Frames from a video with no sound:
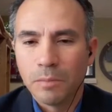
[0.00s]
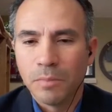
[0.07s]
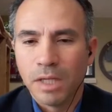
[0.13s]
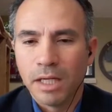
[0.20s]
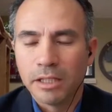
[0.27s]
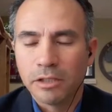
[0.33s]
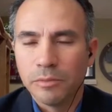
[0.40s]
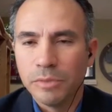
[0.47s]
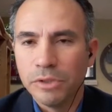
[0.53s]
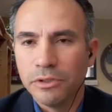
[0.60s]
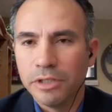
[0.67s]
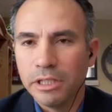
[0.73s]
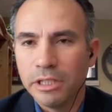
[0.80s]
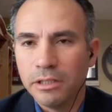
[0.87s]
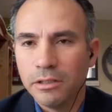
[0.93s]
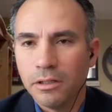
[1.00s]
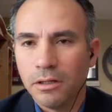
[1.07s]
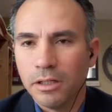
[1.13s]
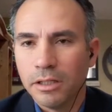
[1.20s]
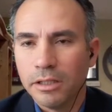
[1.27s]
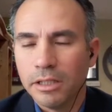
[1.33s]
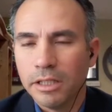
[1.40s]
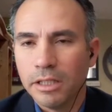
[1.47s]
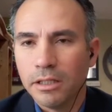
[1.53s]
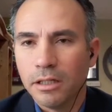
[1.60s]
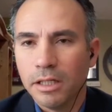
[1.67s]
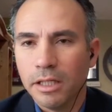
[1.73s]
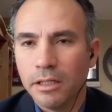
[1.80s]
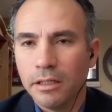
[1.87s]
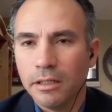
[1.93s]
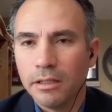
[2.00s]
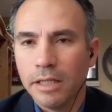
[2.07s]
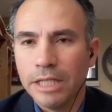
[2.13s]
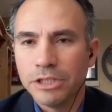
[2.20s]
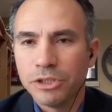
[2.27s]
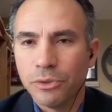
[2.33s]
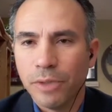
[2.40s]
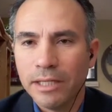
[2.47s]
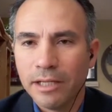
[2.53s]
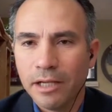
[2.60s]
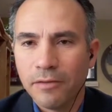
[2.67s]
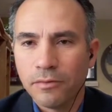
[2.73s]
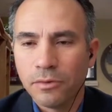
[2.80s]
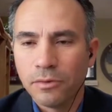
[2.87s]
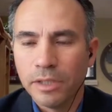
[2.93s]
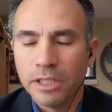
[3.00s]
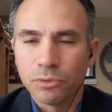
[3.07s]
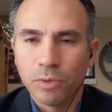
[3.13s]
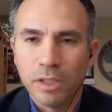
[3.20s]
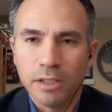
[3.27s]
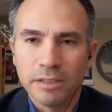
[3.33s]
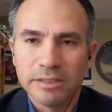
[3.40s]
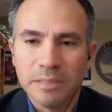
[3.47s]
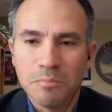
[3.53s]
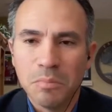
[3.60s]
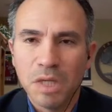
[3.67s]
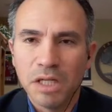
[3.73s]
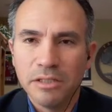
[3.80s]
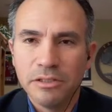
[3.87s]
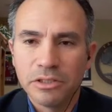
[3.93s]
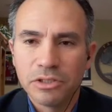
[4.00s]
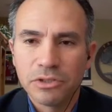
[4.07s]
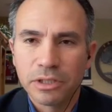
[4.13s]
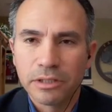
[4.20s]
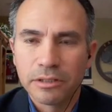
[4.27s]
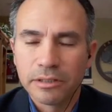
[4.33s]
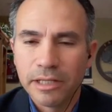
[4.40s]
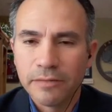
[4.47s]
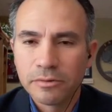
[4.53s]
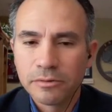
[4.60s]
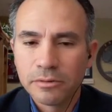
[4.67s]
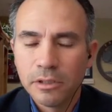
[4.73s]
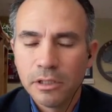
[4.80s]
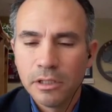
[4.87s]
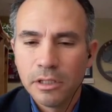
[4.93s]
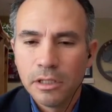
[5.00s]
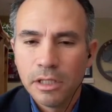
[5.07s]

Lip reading: my community on a HOA level as well as a MUD district level,